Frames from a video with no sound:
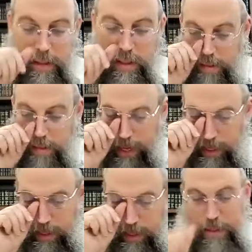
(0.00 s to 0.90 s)
So
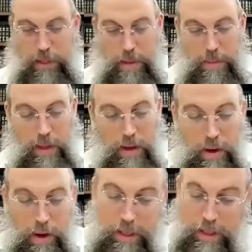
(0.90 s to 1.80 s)
command tafsadami.
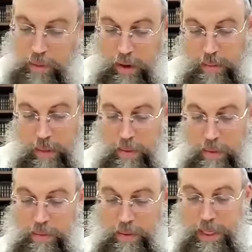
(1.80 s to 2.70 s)
Or maybe
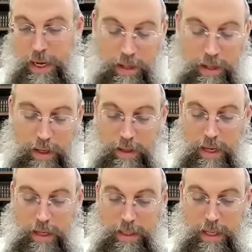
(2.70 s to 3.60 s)
we would say, like Dr.